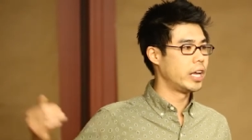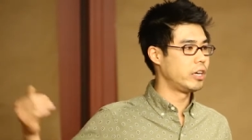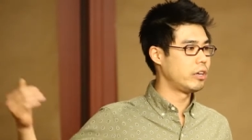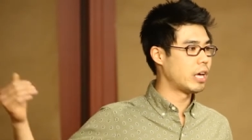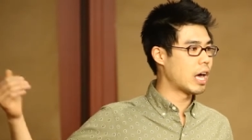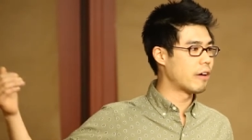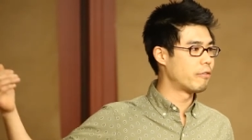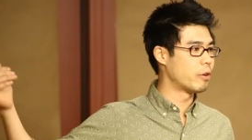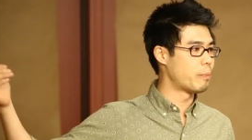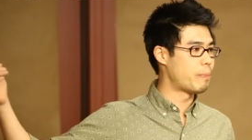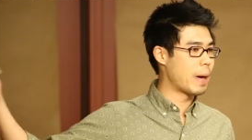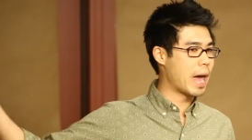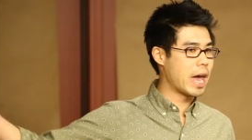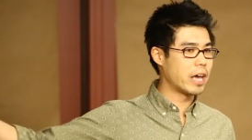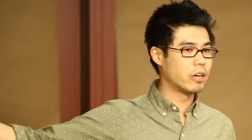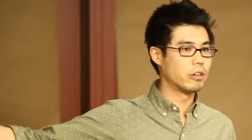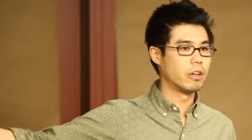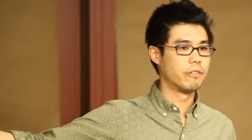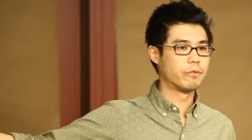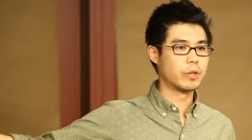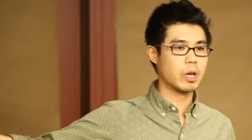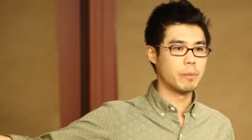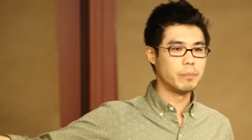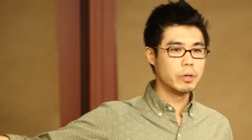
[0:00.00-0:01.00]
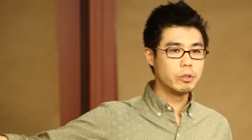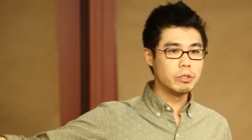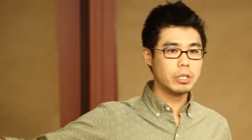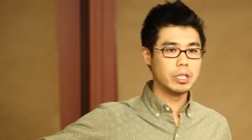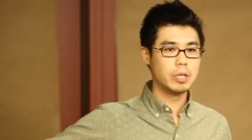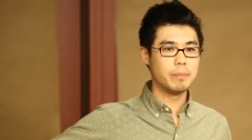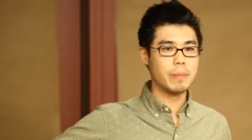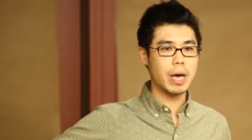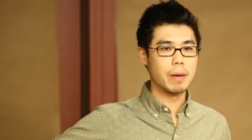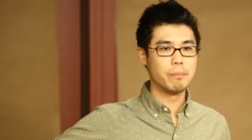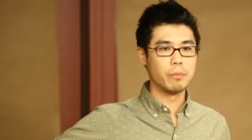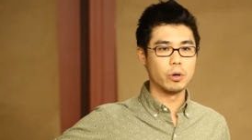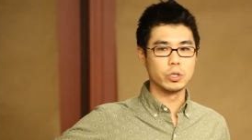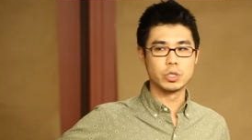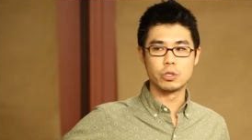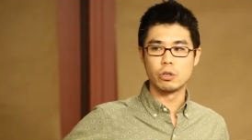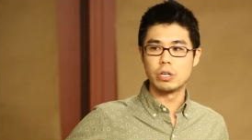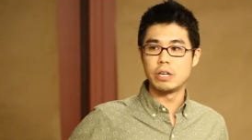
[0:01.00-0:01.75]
and you have a panel of community members,